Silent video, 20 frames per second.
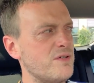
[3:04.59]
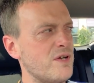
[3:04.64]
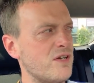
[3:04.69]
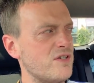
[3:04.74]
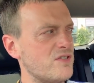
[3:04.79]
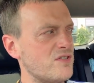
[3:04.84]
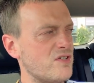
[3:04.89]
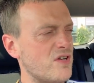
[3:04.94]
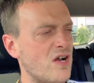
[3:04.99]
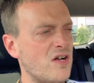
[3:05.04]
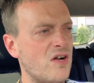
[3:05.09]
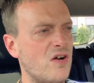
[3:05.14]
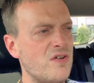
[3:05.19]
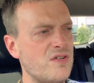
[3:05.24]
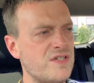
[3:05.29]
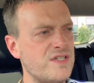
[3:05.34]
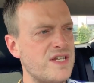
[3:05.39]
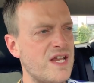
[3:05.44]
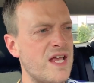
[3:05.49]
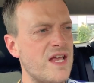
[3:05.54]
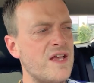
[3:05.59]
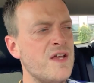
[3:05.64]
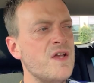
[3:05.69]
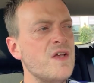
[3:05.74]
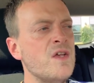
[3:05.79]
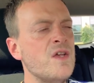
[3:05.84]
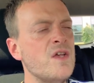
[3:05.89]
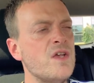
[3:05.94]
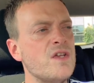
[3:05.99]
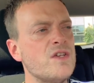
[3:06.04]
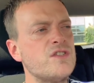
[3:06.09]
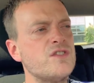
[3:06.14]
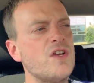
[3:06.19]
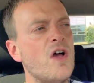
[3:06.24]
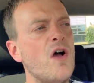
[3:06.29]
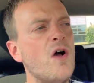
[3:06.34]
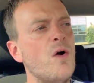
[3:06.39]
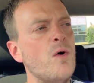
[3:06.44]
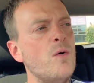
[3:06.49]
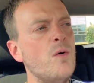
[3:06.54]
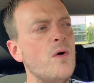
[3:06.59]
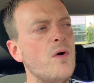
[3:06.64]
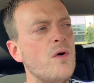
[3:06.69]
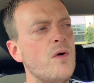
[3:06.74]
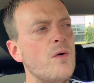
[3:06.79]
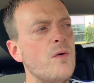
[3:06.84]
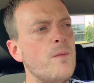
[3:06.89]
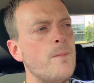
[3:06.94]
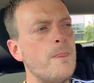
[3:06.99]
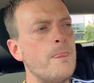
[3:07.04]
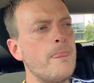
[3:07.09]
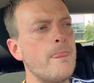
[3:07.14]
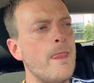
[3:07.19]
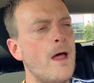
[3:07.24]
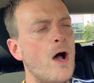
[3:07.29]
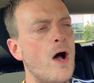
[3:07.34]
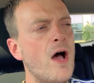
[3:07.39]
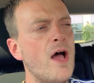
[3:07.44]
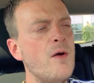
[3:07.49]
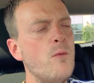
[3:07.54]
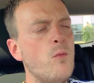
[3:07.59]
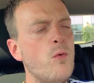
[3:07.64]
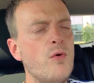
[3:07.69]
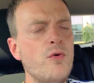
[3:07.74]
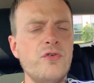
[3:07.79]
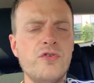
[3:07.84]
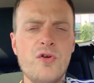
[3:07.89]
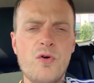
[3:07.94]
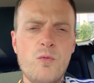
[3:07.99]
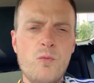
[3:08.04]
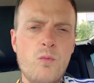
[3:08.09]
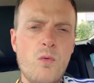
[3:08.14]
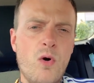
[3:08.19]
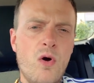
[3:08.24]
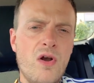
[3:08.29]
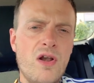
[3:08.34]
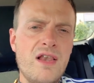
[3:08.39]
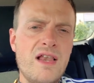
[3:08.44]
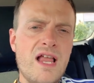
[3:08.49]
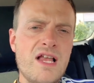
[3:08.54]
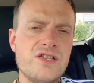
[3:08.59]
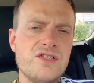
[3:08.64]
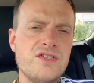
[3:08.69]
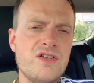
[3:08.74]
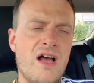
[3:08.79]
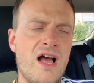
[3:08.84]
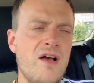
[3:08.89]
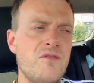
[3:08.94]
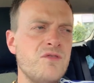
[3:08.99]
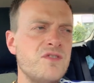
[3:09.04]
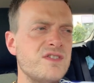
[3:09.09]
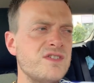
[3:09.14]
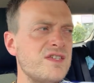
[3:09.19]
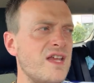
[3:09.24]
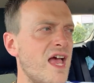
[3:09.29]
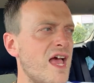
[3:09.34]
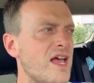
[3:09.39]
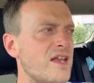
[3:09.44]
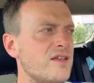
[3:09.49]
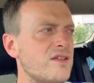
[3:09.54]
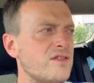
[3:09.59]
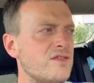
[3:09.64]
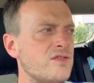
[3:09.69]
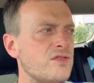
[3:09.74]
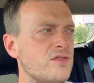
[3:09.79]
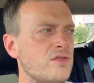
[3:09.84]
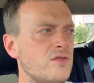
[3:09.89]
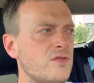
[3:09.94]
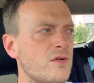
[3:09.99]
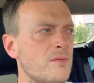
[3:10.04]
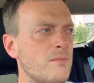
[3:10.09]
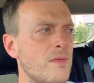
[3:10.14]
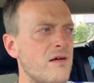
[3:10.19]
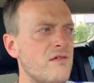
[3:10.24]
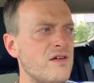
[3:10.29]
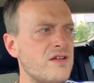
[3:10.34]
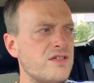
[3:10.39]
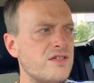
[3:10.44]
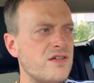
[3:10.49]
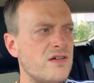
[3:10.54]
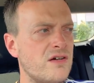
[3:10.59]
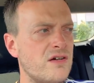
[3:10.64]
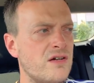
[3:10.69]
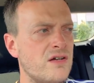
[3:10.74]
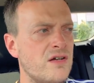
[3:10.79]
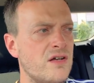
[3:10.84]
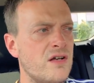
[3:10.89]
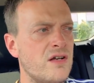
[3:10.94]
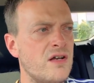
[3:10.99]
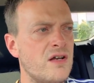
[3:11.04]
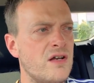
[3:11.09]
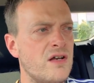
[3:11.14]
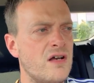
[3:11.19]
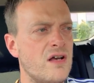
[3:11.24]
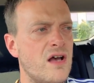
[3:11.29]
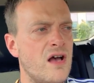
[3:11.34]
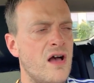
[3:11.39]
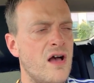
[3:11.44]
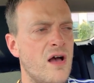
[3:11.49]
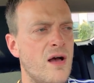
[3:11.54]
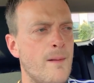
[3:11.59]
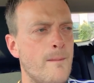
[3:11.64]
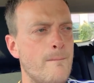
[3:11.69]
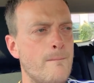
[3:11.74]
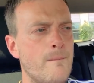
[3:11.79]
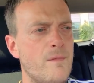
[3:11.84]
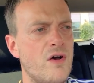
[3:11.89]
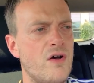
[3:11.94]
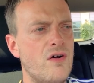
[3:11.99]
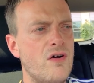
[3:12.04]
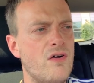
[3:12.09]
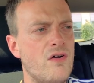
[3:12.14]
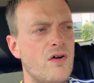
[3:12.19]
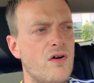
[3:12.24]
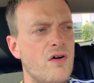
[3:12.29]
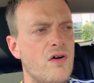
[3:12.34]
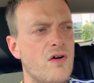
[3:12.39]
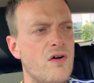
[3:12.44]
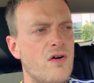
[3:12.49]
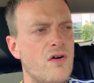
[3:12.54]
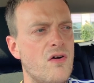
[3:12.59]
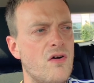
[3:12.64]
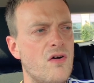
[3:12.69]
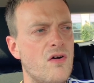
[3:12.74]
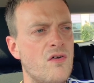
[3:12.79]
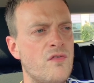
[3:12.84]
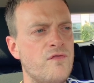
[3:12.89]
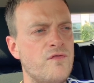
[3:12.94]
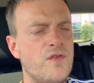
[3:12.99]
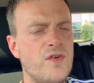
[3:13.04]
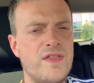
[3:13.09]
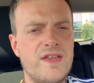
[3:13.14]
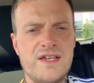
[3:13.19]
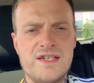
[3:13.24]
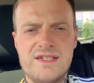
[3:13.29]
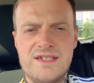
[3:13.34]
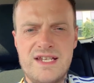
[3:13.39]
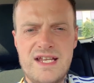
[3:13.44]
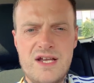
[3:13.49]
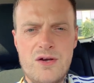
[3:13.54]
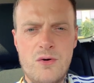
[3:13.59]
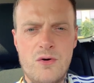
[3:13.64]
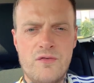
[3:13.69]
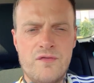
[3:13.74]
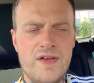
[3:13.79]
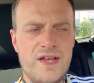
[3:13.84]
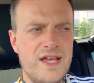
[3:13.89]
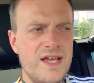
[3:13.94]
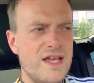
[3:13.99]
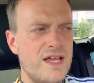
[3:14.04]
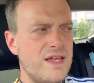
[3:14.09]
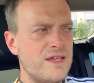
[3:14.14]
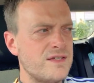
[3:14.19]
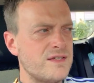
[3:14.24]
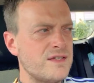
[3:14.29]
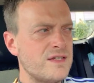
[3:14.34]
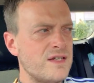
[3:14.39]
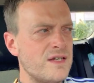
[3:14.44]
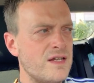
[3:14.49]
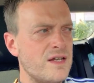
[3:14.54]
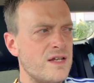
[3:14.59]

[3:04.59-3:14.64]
I can't see it. So I wonder what Leicester have said to Maresca for this deal of his.